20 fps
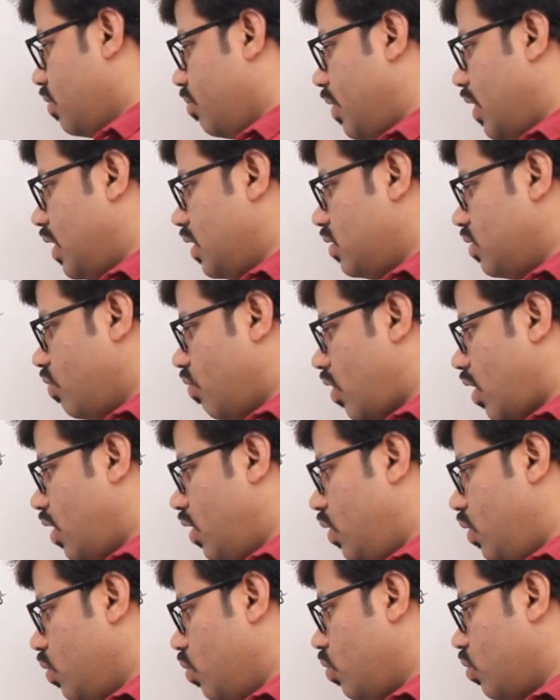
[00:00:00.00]
because
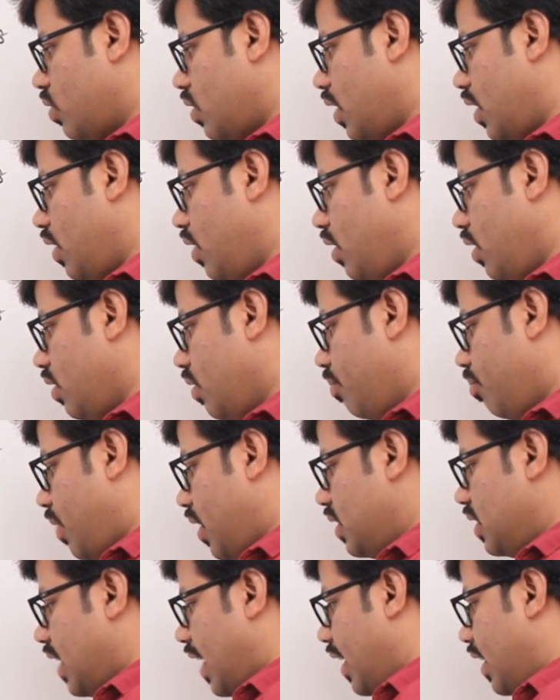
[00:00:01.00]
1, 2, 3
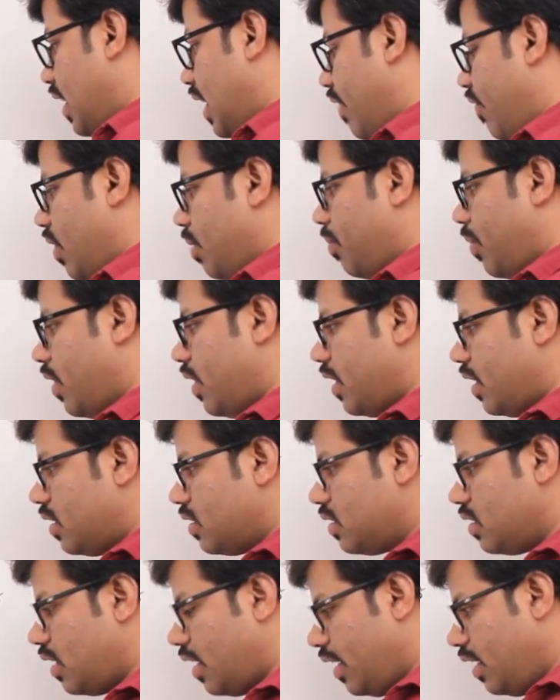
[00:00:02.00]
plus 8, 11
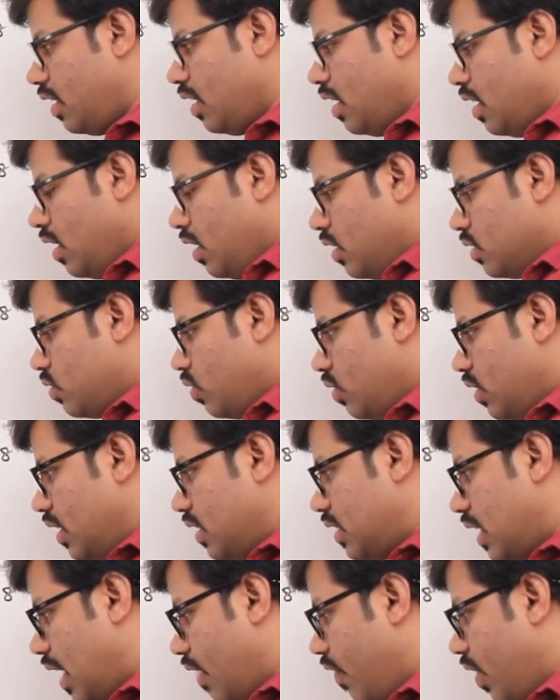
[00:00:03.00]
patterns, right? So
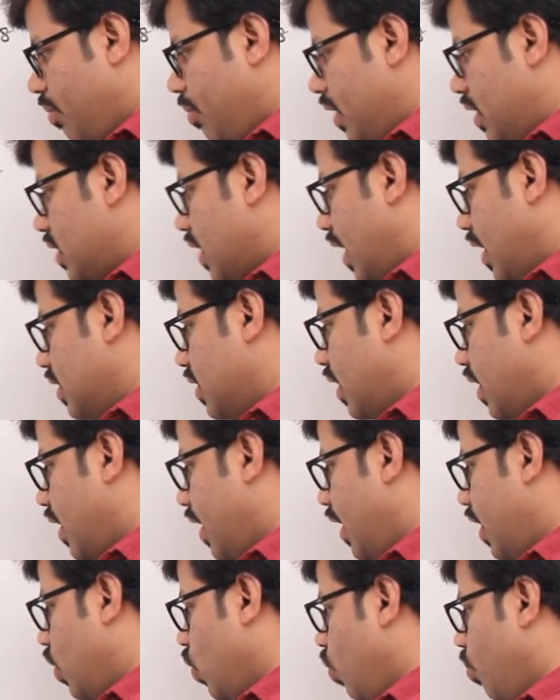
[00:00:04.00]
this 11 bits can
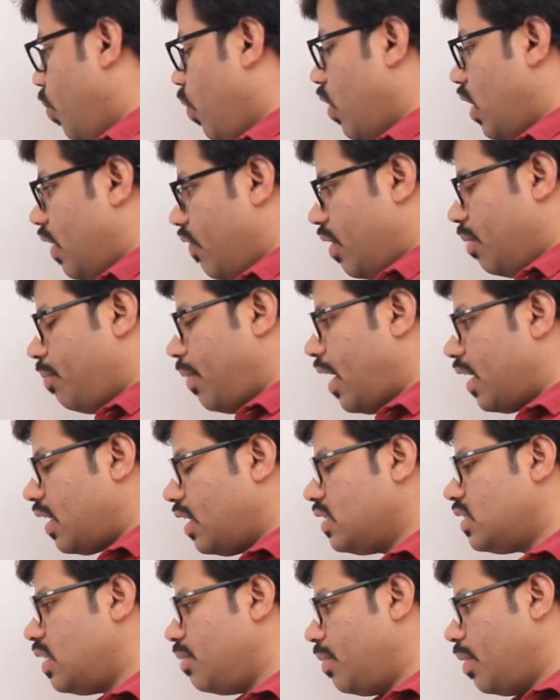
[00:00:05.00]
generate 2 power 11
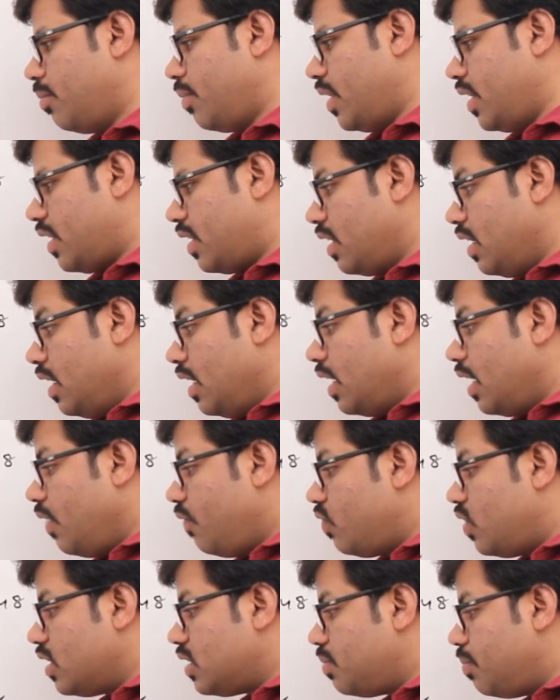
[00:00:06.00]
patterns, remember it.
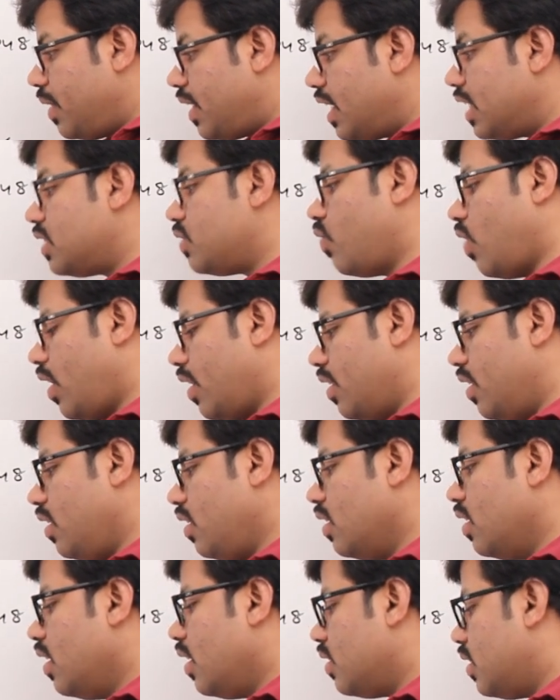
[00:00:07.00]
If this bit is
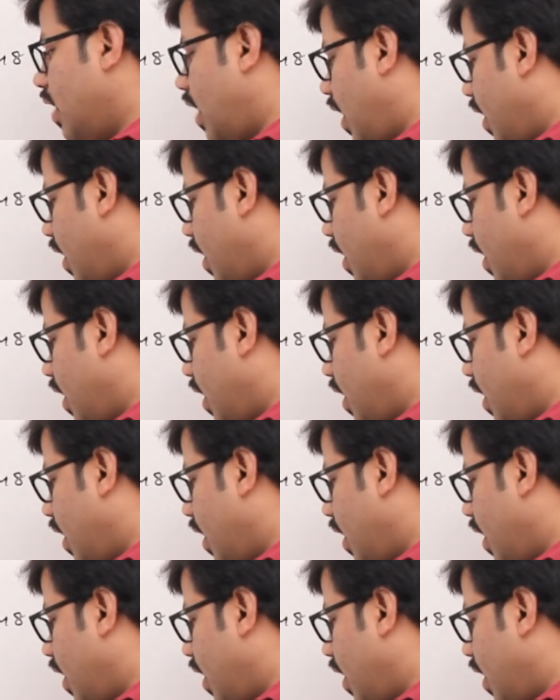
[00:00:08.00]
1, then